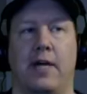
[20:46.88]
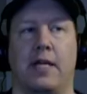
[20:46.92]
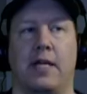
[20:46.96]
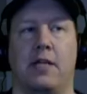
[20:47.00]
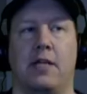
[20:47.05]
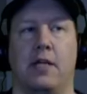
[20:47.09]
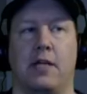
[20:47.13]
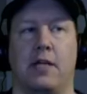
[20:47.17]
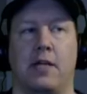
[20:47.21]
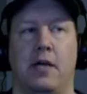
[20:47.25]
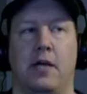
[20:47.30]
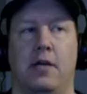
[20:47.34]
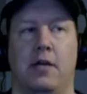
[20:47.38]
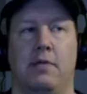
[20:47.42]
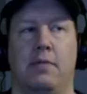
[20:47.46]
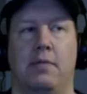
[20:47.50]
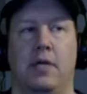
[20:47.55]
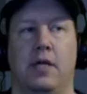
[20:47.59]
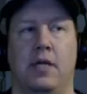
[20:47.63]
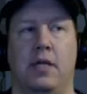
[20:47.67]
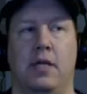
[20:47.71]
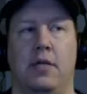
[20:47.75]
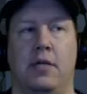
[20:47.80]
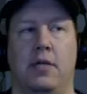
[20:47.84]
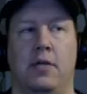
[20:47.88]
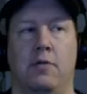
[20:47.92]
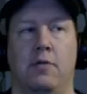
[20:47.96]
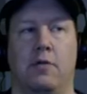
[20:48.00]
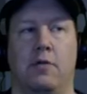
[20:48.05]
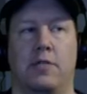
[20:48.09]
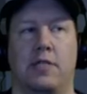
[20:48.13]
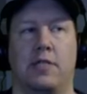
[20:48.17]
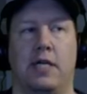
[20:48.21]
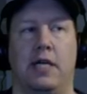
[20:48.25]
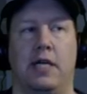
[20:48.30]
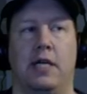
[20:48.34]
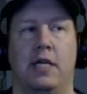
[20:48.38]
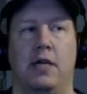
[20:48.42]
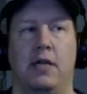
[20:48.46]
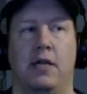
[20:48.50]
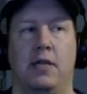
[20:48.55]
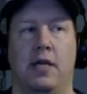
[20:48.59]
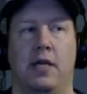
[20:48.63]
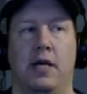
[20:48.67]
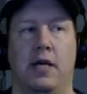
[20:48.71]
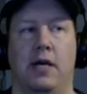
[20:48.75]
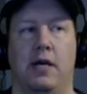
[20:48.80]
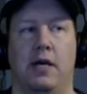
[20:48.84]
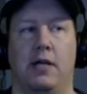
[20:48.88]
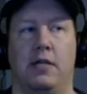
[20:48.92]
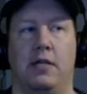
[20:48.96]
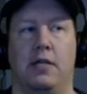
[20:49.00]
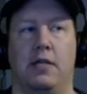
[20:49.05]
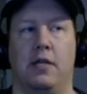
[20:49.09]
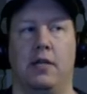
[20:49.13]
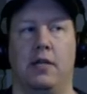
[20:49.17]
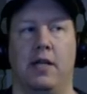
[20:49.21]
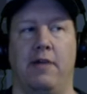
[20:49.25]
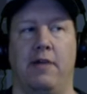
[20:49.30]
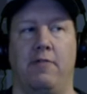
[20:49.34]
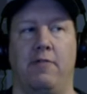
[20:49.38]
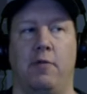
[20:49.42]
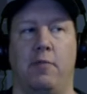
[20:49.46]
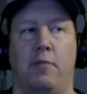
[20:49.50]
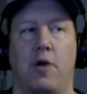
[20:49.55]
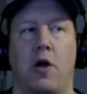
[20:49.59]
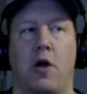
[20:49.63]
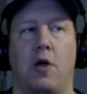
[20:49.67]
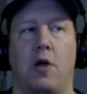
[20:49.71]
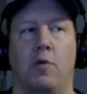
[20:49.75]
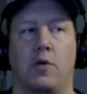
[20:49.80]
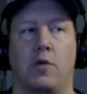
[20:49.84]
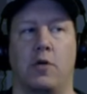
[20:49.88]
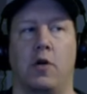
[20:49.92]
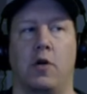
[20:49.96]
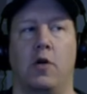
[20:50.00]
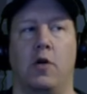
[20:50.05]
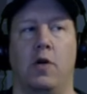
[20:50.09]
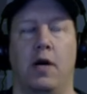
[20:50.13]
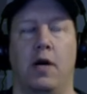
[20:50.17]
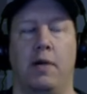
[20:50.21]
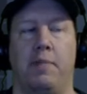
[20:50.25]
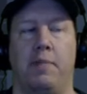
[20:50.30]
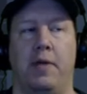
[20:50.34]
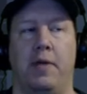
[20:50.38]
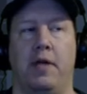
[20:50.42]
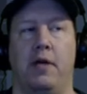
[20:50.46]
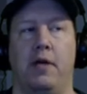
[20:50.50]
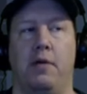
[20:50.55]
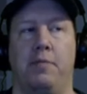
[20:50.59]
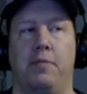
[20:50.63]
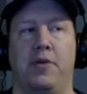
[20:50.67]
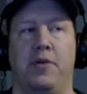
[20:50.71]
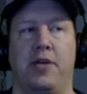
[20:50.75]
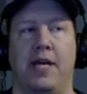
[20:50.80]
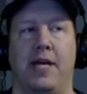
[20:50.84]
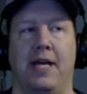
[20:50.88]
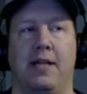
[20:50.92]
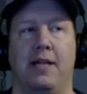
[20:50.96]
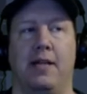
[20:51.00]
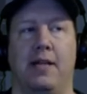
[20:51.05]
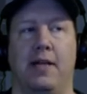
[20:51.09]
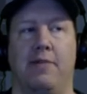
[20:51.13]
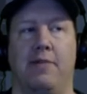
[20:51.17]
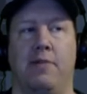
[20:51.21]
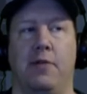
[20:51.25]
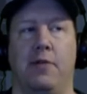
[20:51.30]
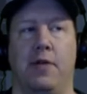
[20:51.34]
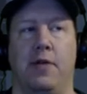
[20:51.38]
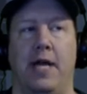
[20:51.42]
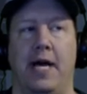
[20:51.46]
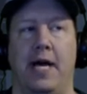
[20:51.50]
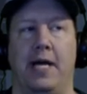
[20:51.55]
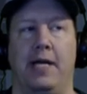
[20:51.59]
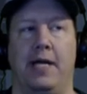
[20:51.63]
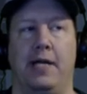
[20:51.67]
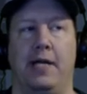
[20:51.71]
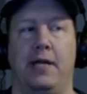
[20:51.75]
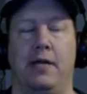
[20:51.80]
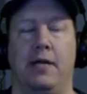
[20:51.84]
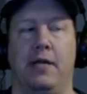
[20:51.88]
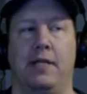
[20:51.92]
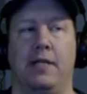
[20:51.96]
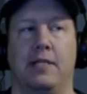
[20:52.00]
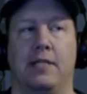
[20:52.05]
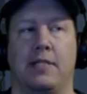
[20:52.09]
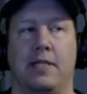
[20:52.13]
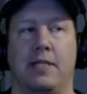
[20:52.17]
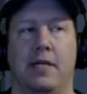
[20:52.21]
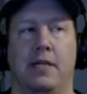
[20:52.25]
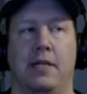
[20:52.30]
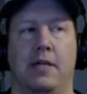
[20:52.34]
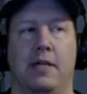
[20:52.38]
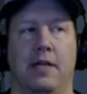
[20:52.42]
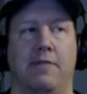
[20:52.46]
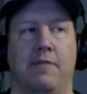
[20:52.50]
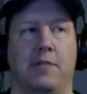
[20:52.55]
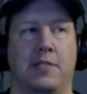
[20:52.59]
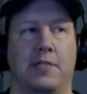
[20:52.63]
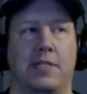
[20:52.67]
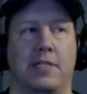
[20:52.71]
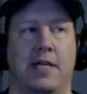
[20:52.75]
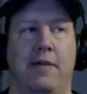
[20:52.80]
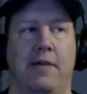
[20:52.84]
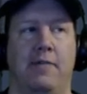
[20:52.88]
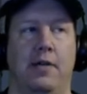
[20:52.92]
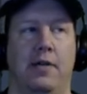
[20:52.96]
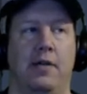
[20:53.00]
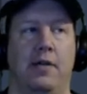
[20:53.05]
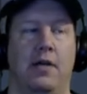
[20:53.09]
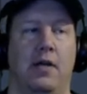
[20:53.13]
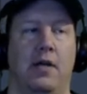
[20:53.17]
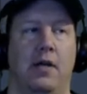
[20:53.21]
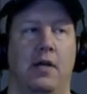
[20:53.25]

click on them, you will see the, the level bar will go up and it'll put it at level 9 instead of level 7